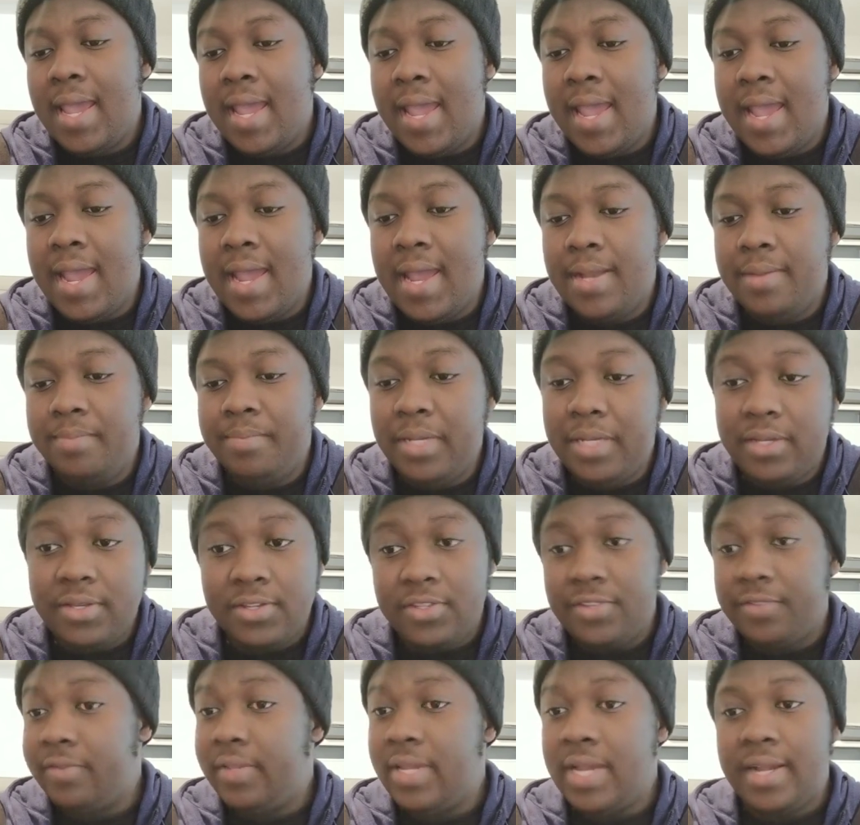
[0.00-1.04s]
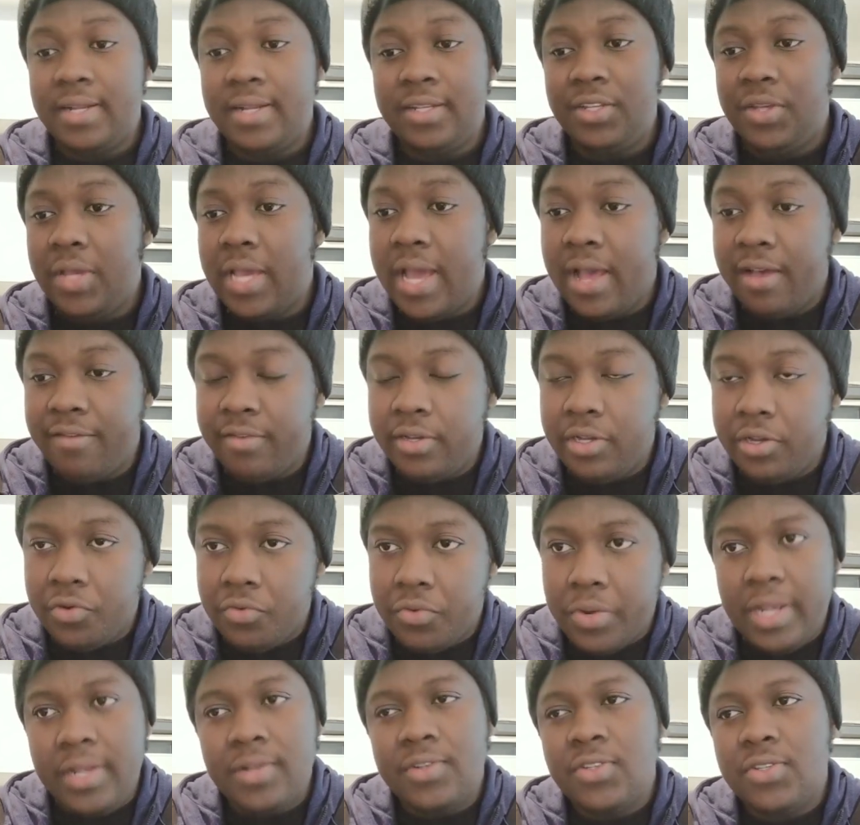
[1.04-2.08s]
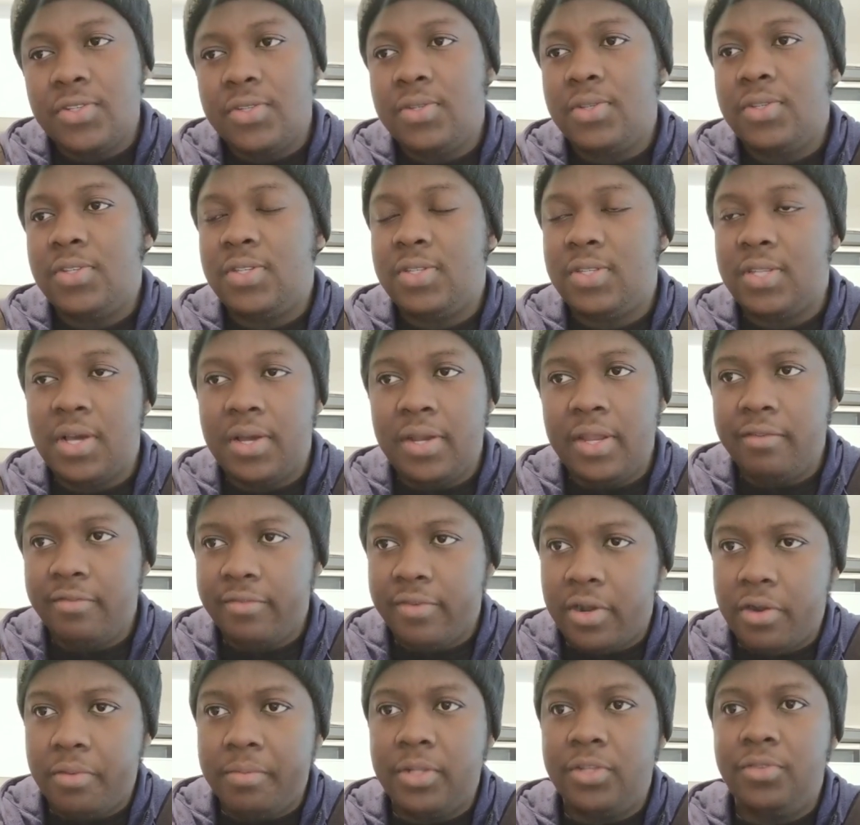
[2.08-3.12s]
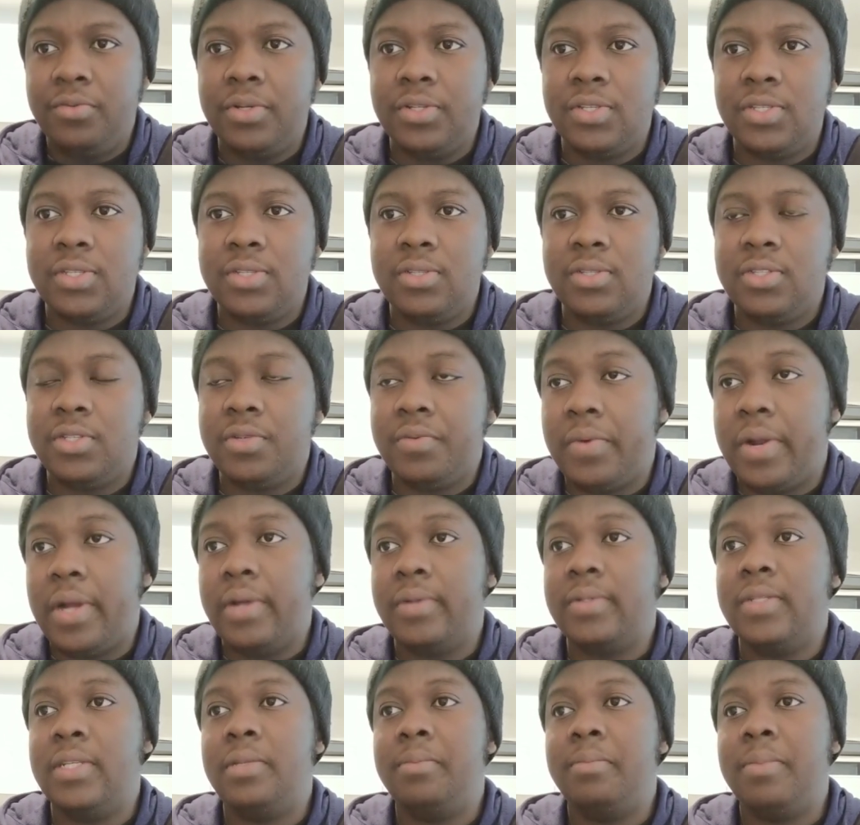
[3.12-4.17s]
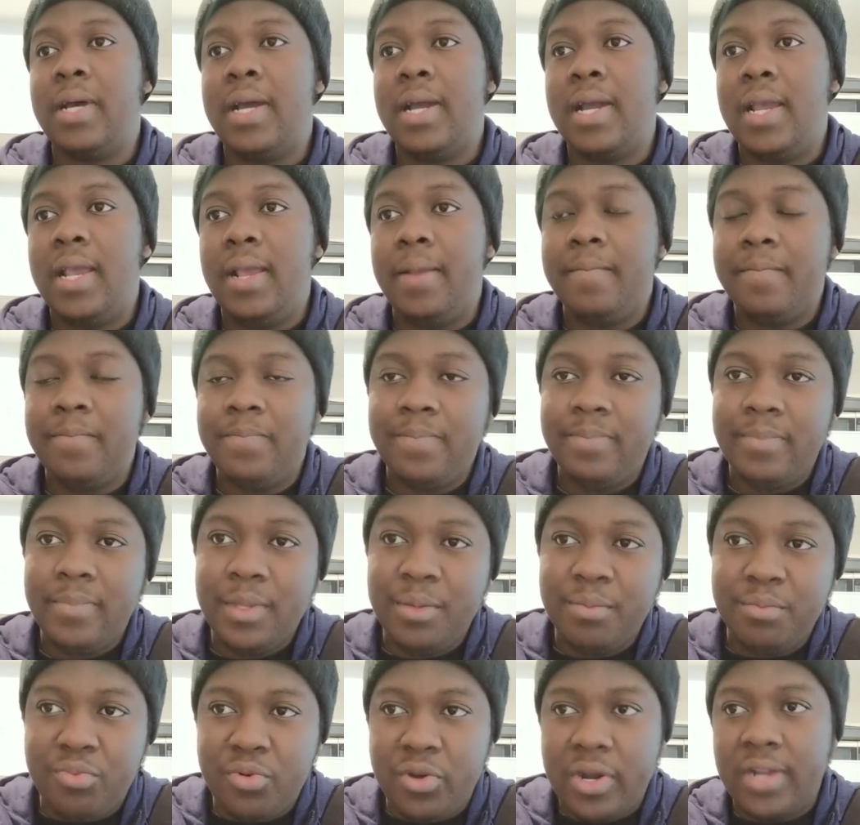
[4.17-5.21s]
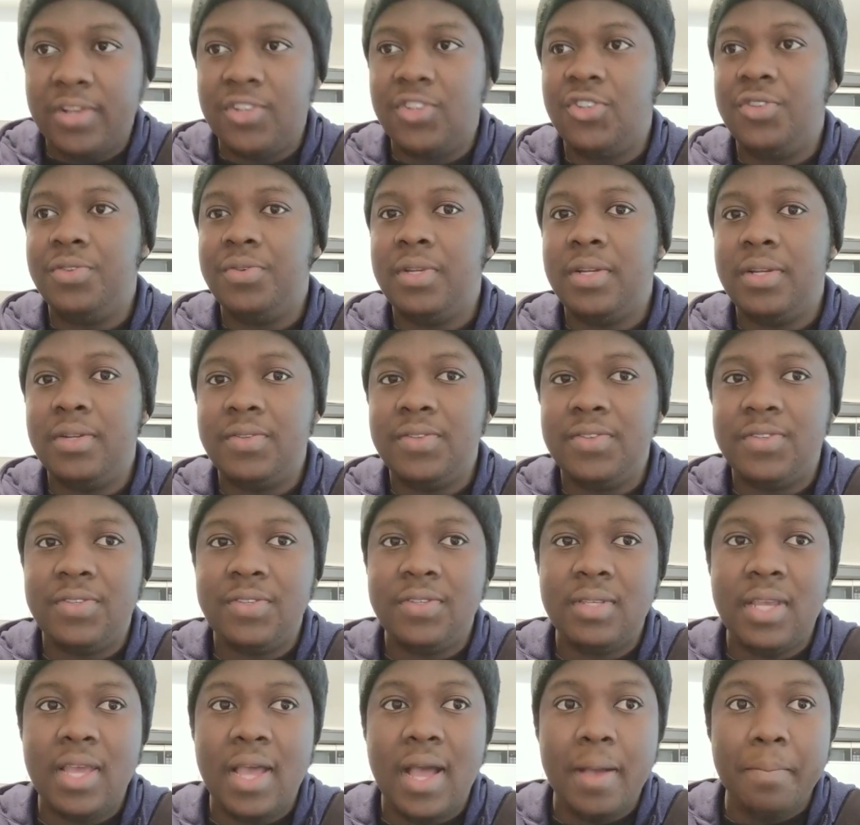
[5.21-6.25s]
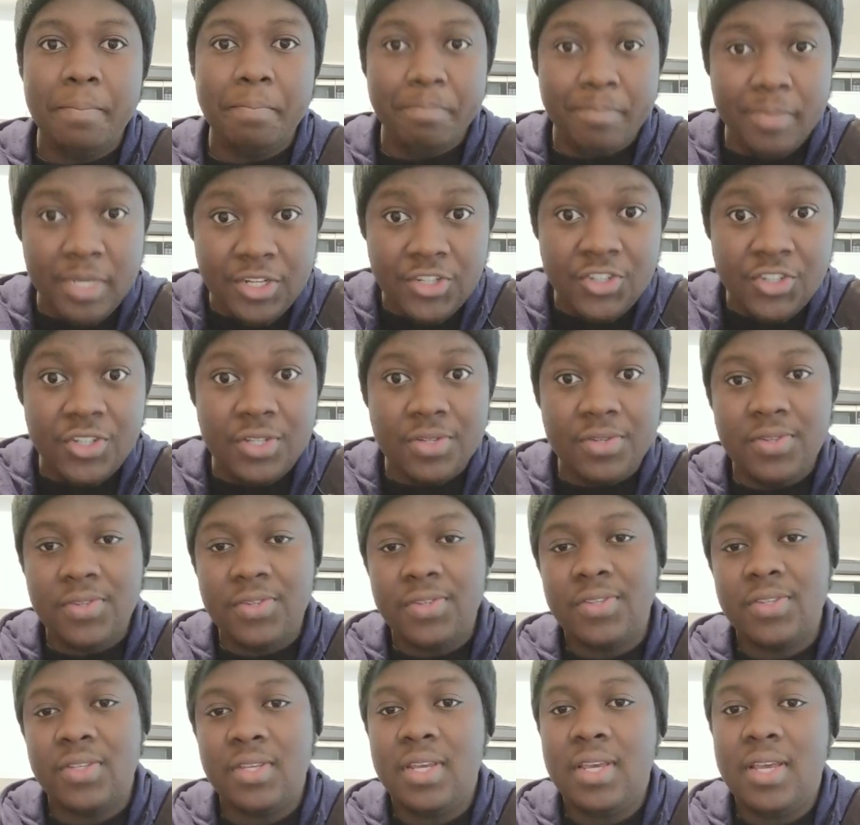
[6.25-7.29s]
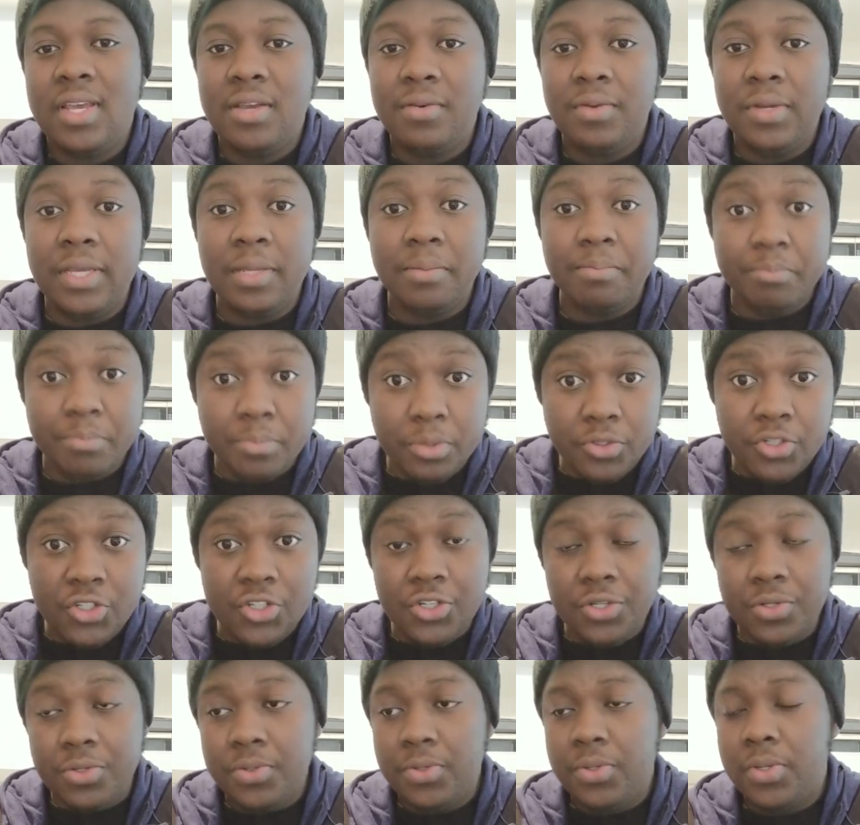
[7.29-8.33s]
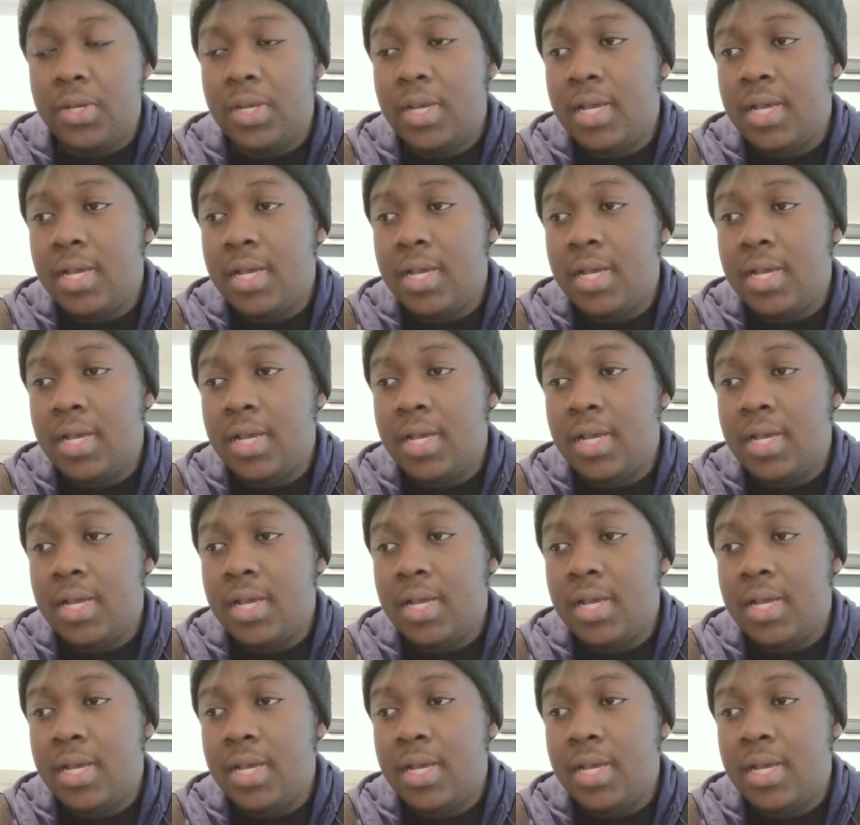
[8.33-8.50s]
And because of that, you have a great study environment. You are surrounded by bright students, ambitious, who can push you,